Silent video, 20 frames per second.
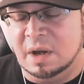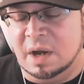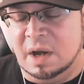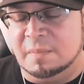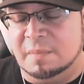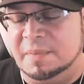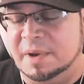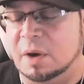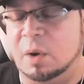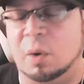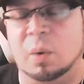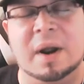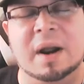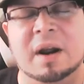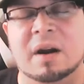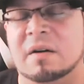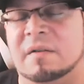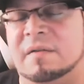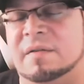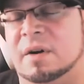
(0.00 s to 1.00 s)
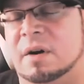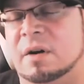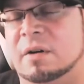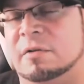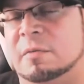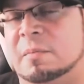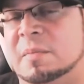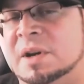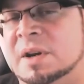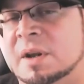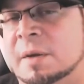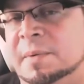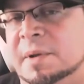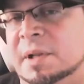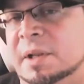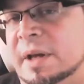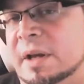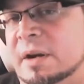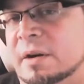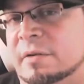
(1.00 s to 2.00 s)
Be aware of those
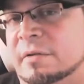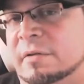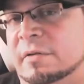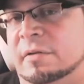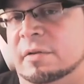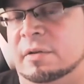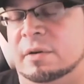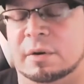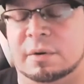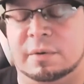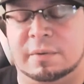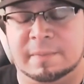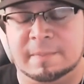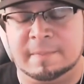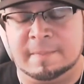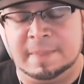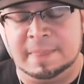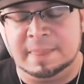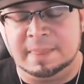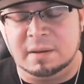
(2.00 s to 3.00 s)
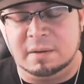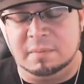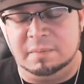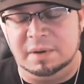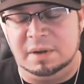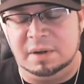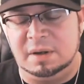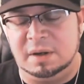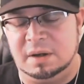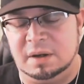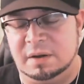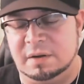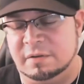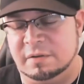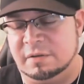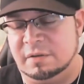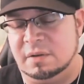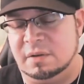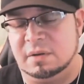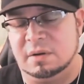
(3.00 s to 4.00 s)
manipulators too, because
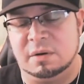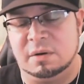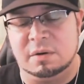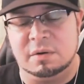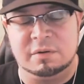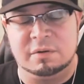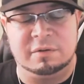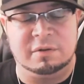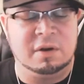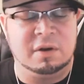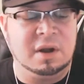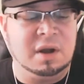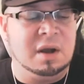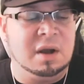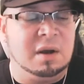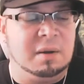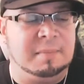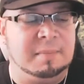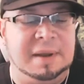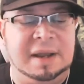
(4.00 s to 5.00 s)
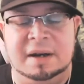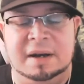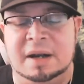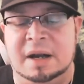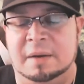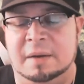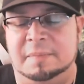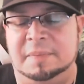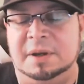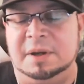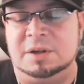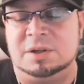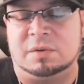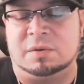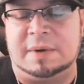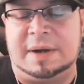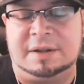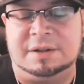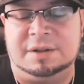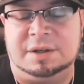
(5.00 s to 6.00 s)
those may not be
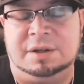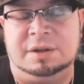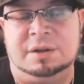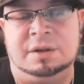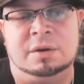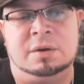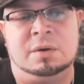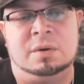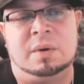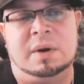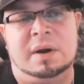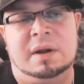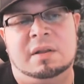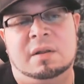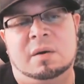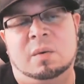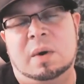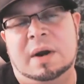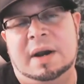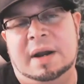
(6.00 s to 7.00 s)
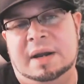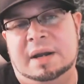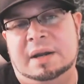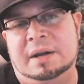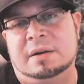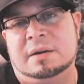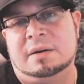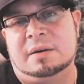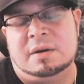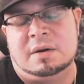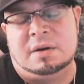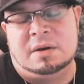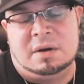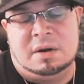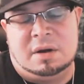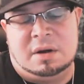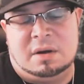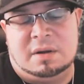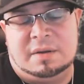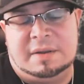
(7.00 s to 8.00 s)
directing you in the way
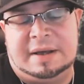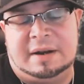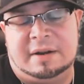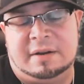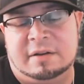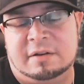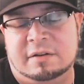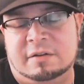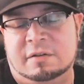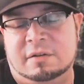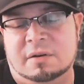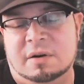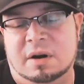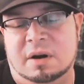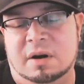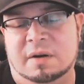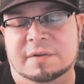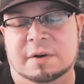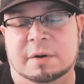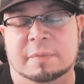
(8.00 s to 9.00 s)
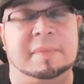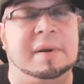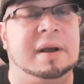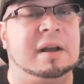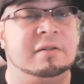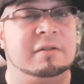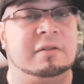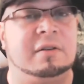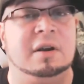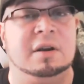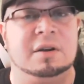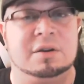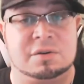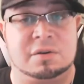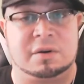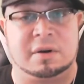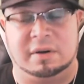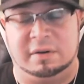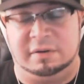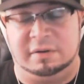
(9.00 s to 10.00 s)
that is of your best interest.